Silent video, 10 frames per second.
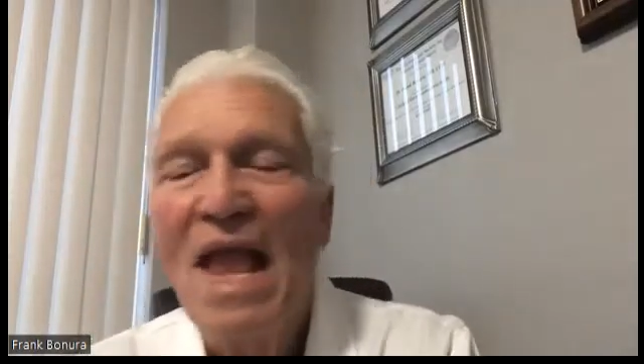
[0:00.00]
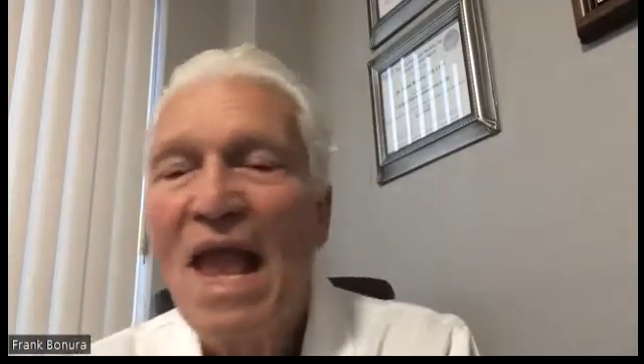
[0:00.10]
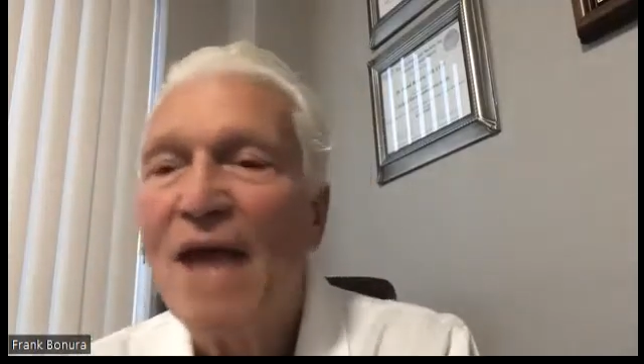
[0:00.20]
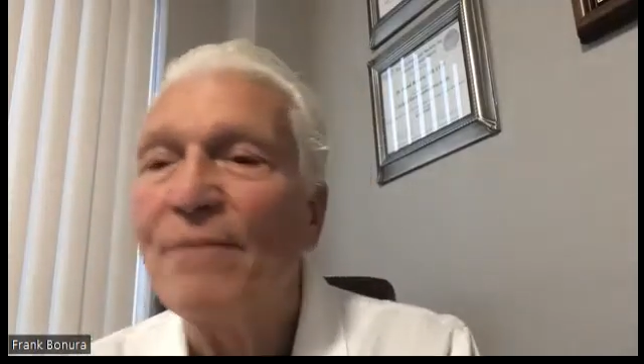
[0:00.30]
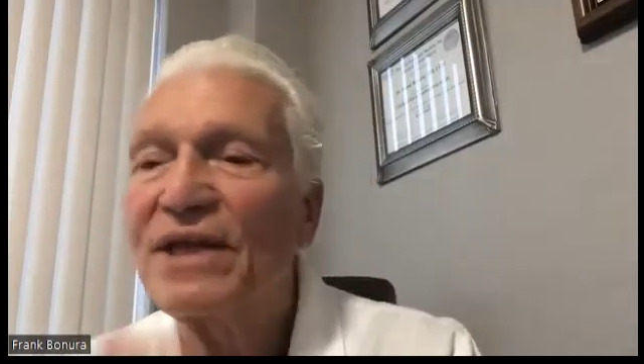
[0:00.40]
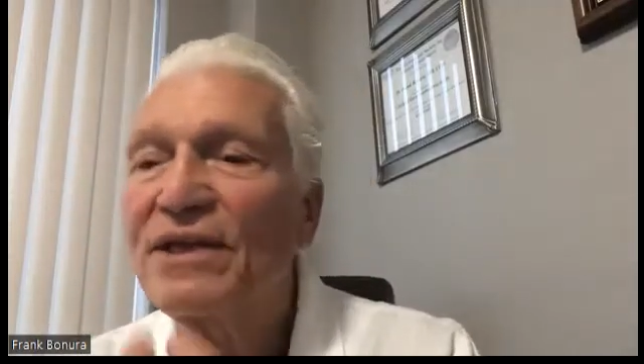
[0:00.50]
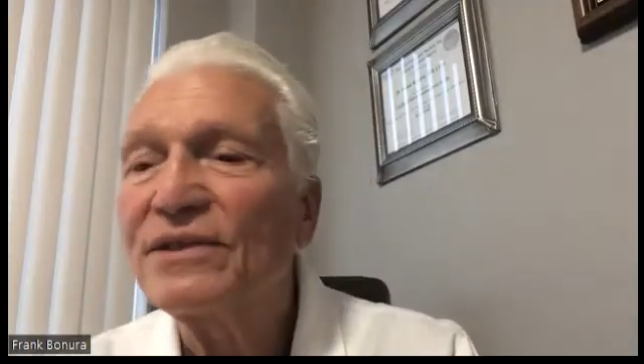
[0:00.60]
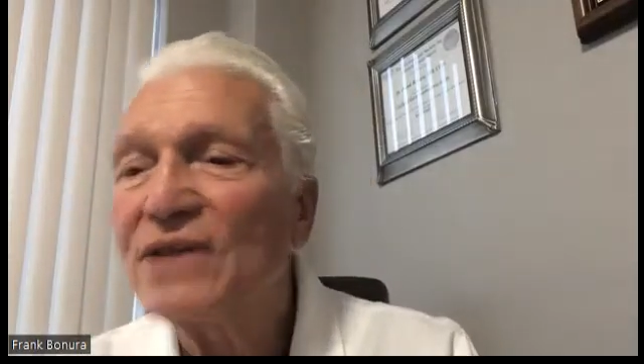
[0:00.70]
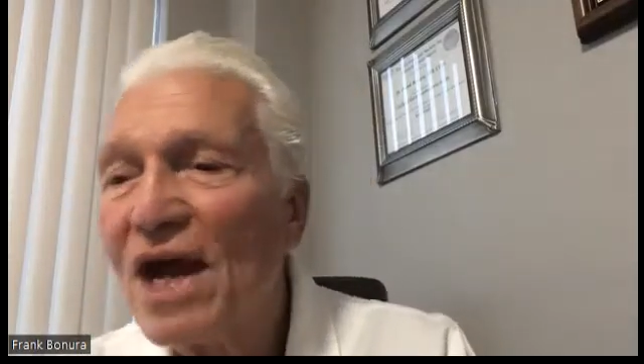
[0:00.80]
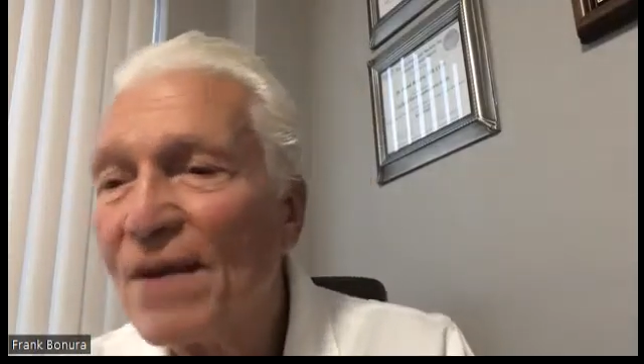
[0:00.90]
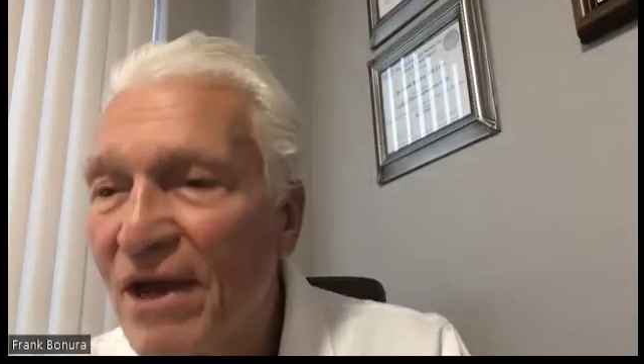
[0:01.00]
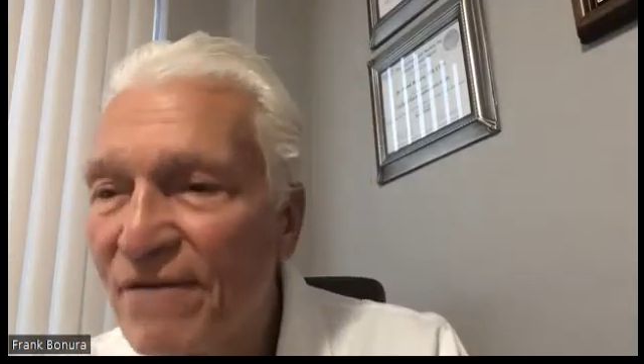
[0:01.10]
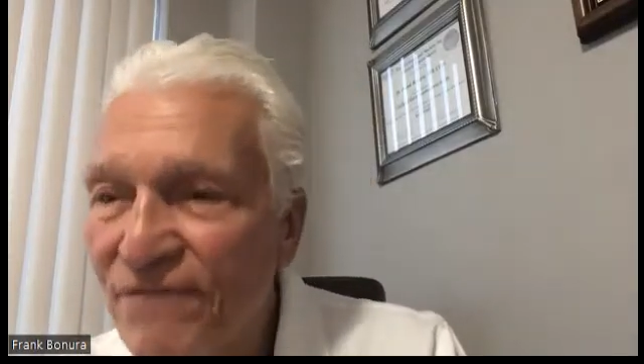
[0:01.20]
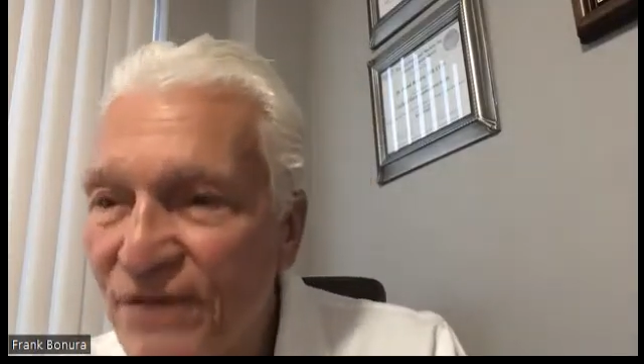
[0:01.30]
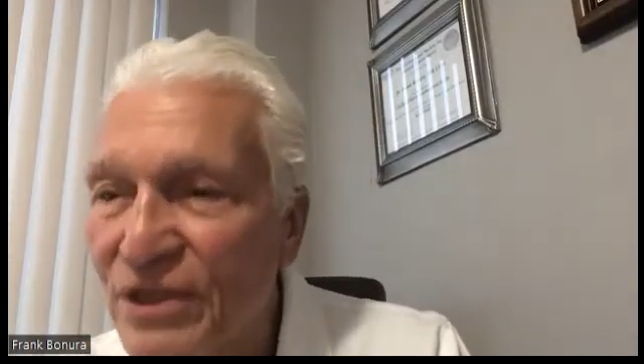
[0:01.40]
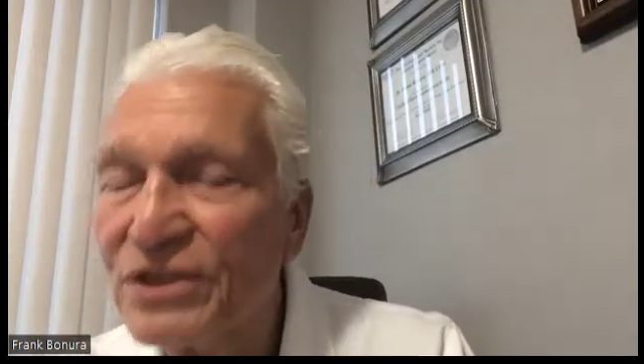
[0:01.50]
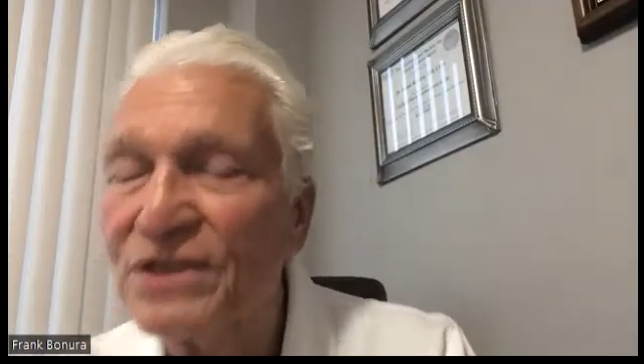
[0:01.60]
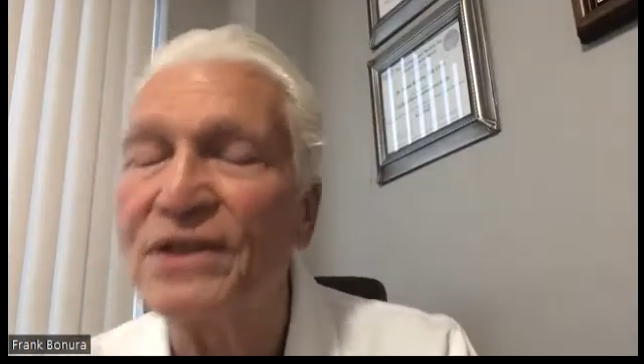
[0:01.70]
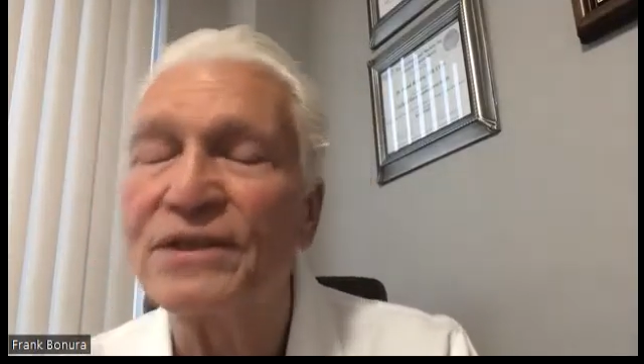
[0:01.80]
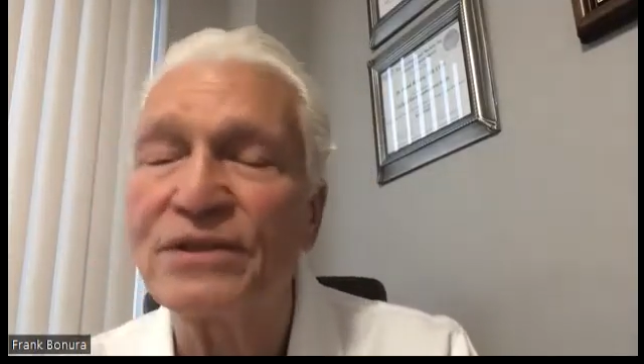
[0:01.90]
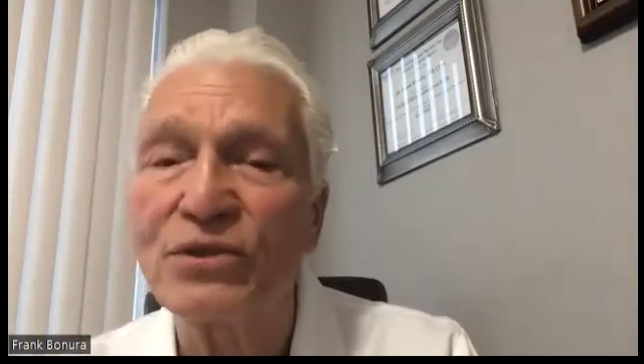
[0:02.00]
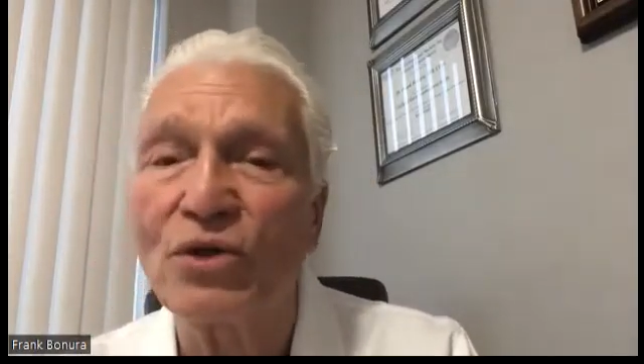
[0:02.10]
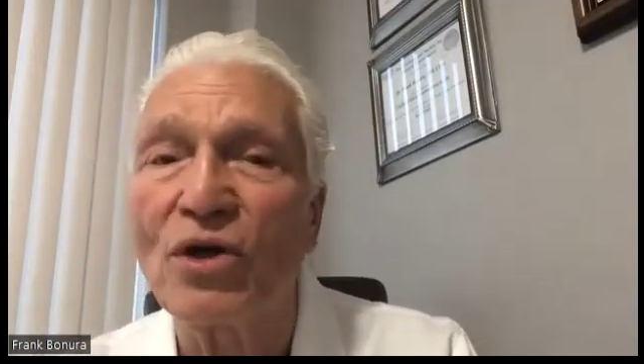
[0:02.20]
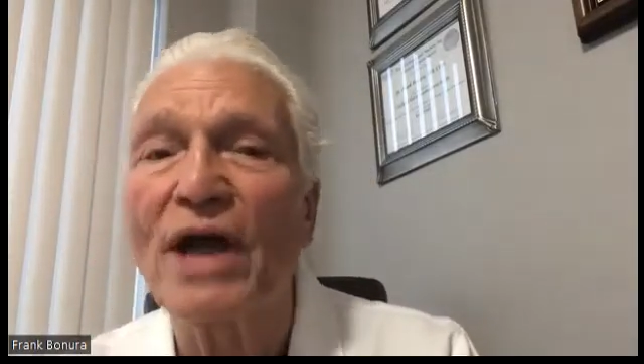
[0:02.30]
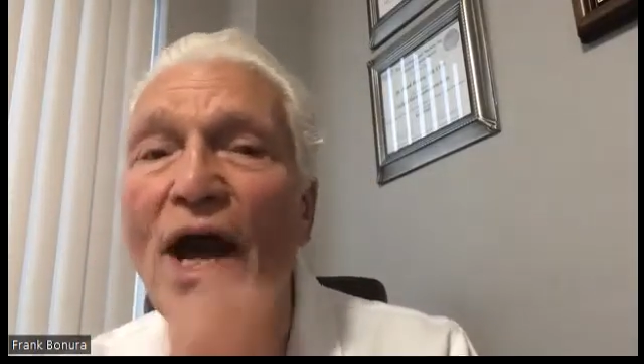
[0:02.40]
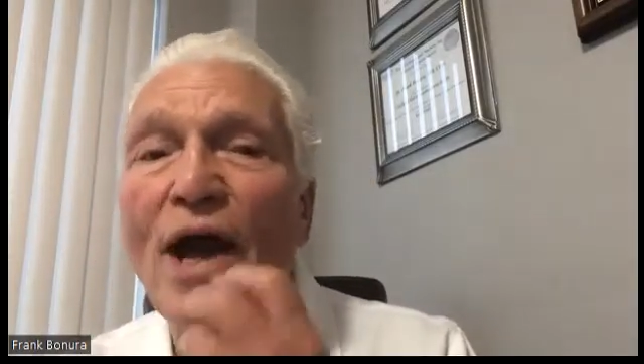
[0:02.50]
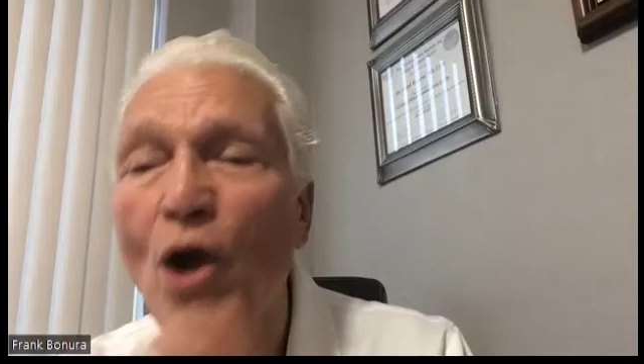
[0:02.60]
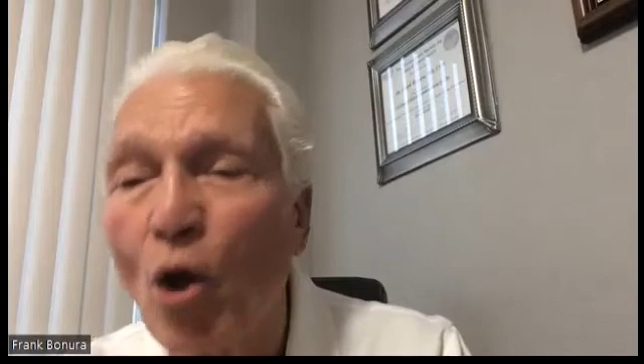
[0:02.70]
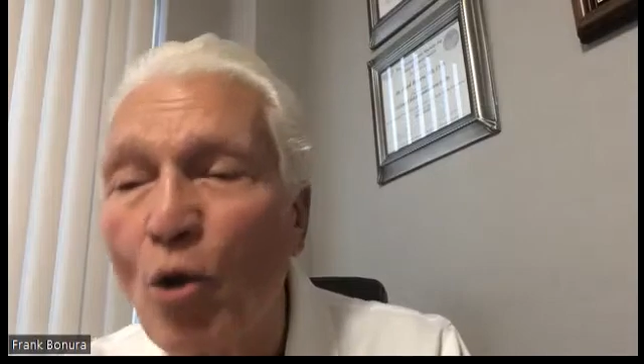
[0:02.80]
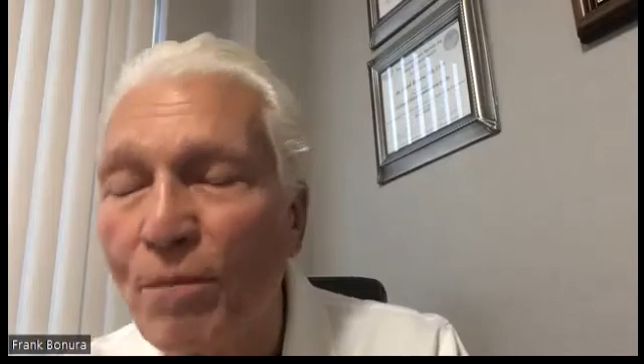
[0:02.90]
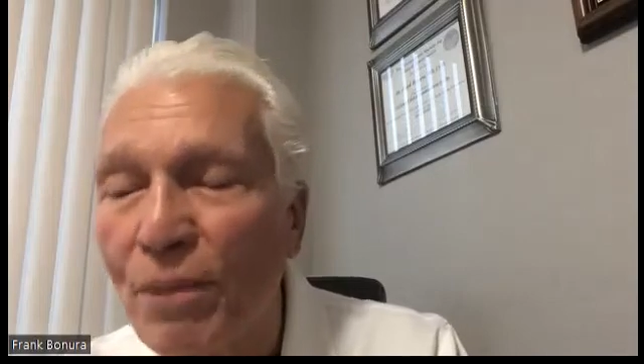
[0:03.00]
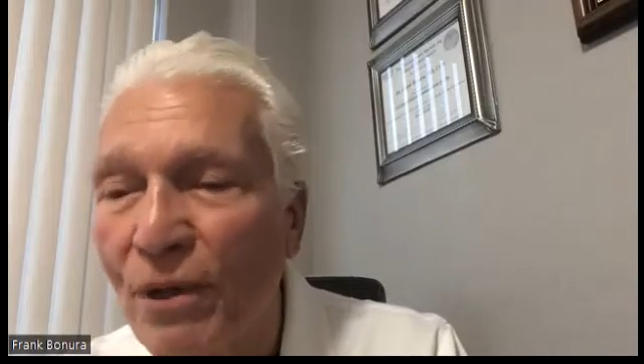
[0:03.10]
And by the time I finish this talk, I hope